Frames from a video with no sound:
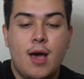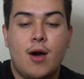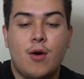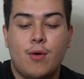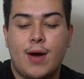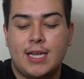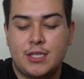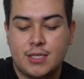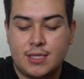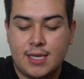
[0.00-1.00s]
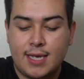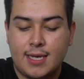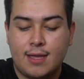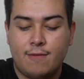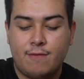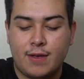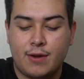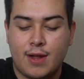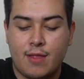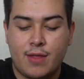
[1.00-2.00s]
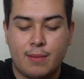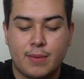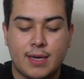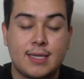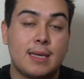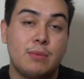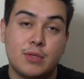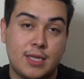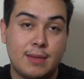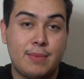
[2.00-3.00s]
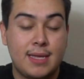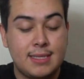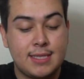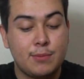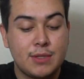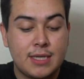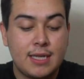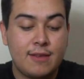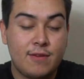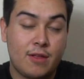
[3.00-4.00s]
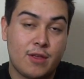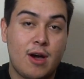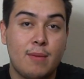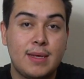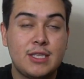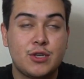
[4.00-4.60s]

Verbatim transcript: Oh, I just like figured out that I'm gonna double dip, and someone's gonna leave it on the comments.